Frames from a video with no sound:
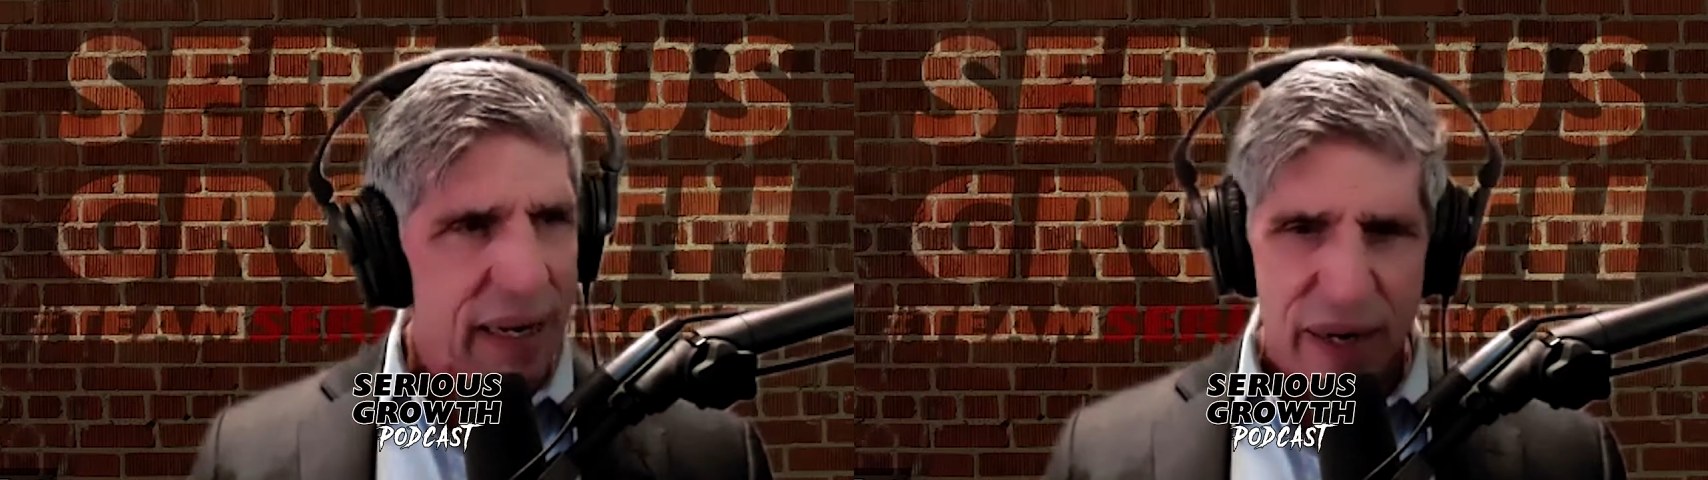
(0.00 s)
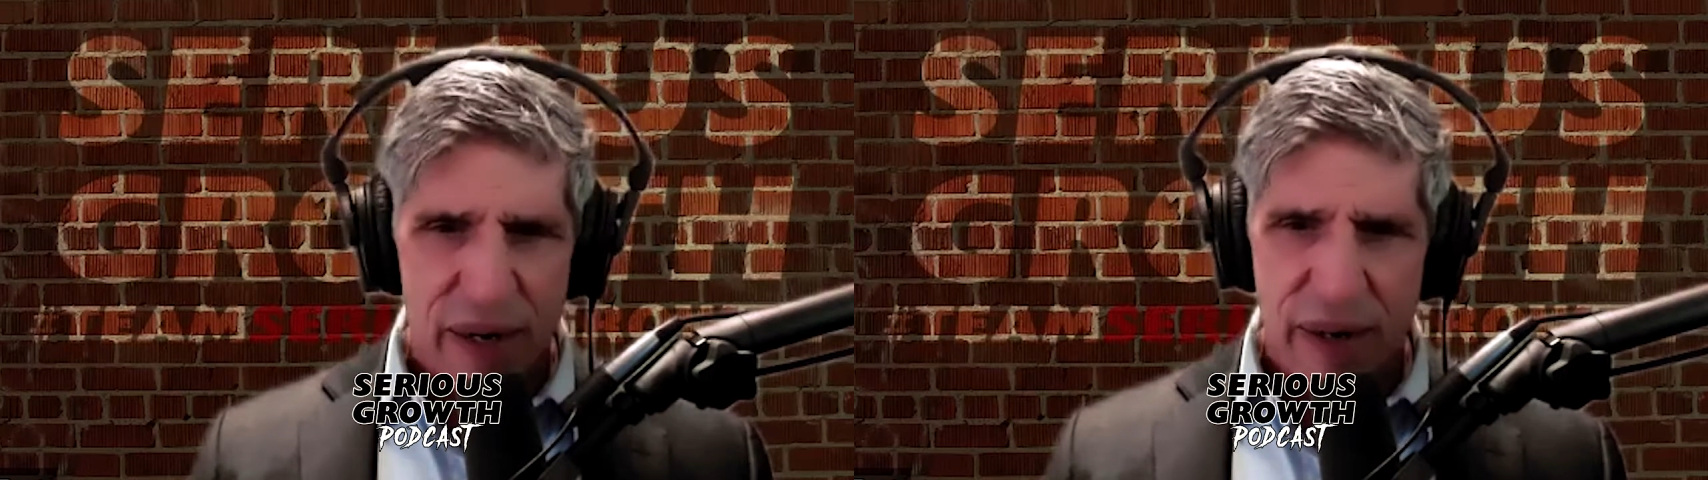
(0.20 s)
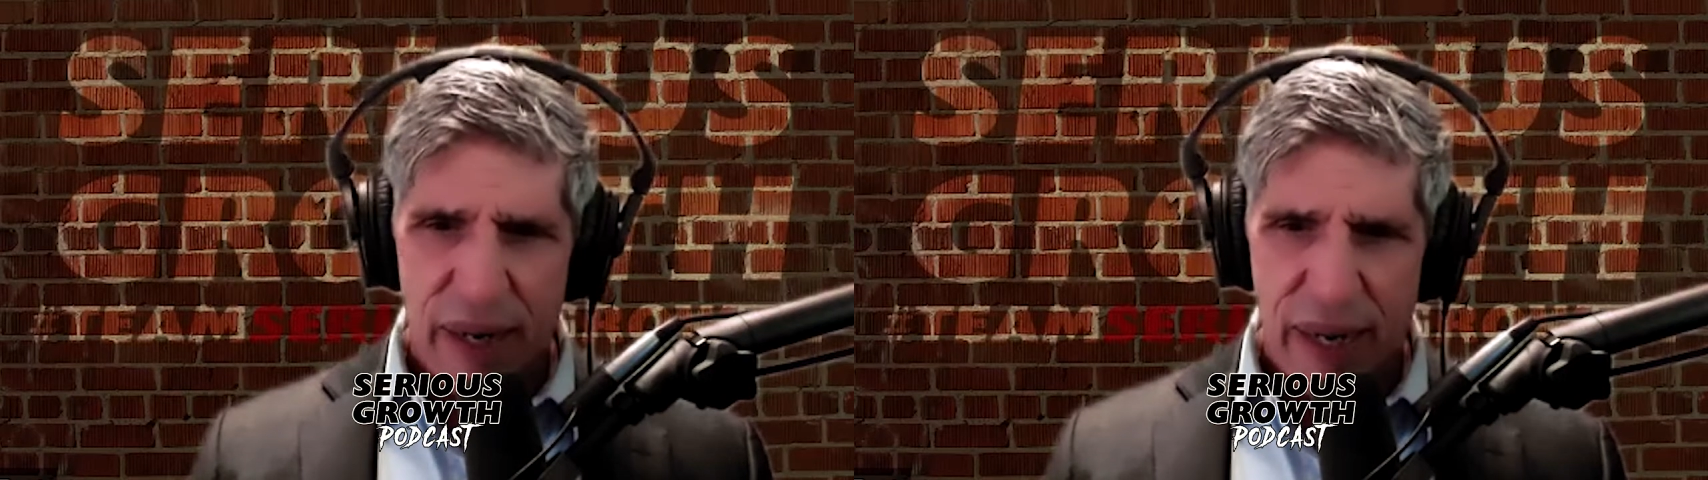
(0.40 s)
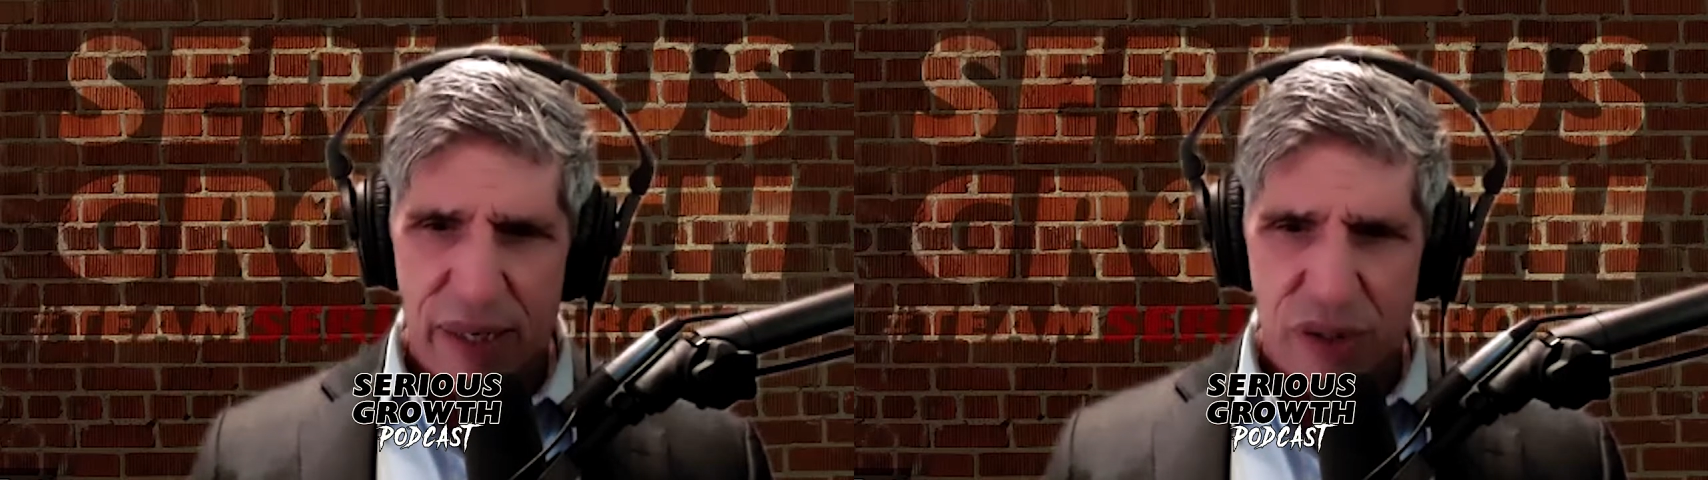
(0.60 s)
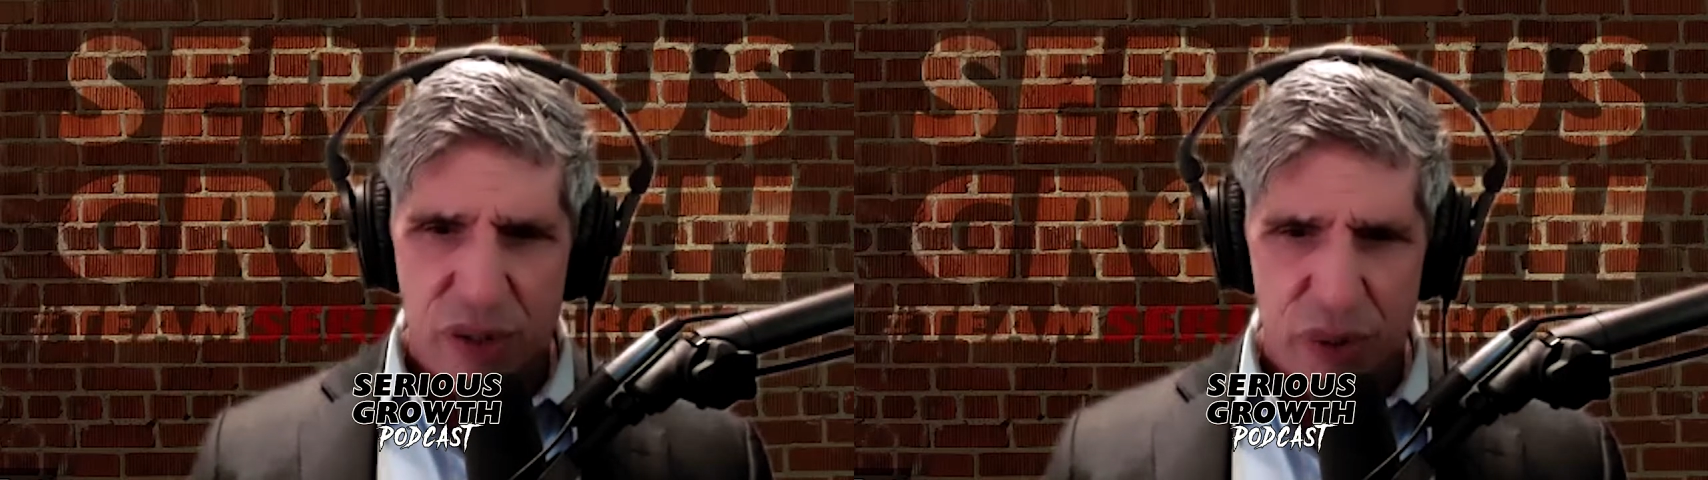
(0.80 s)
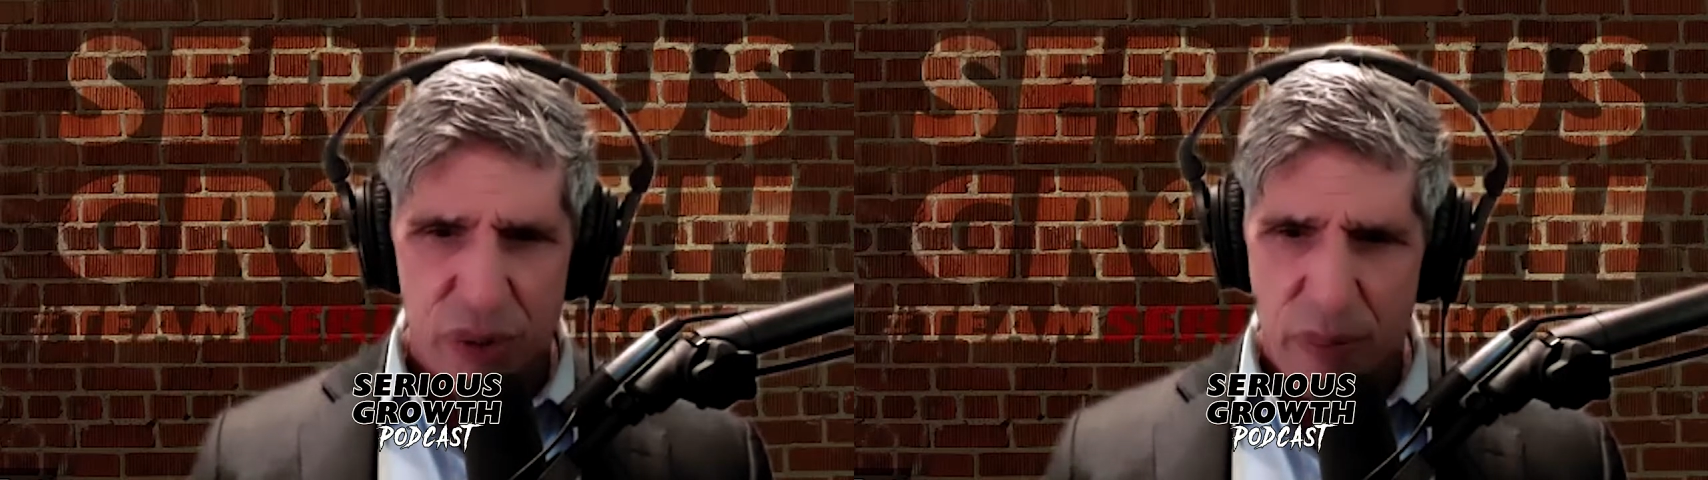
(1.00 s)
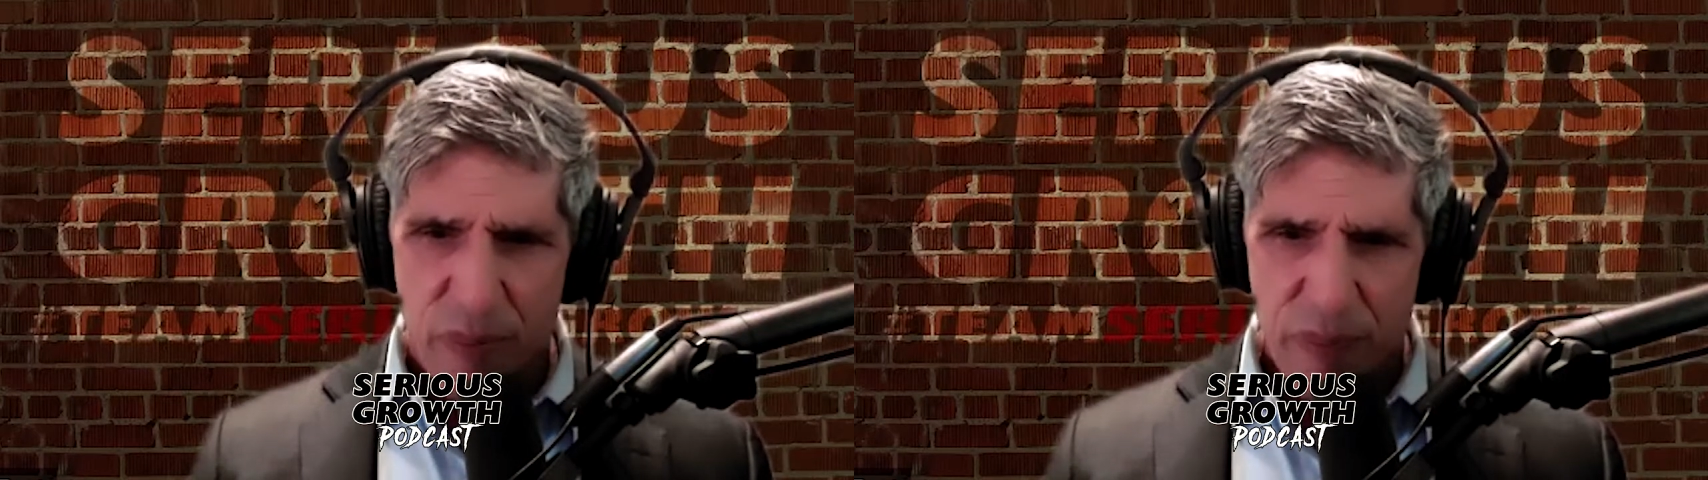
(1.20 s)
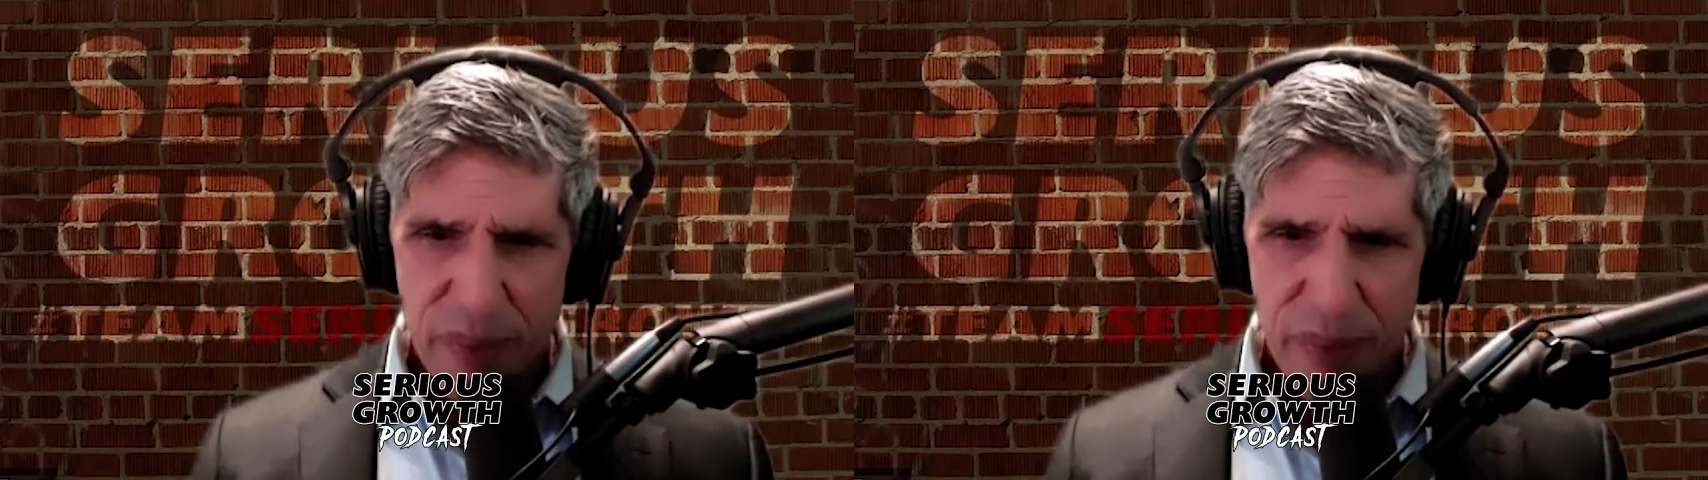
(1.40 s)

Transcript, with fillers: there and to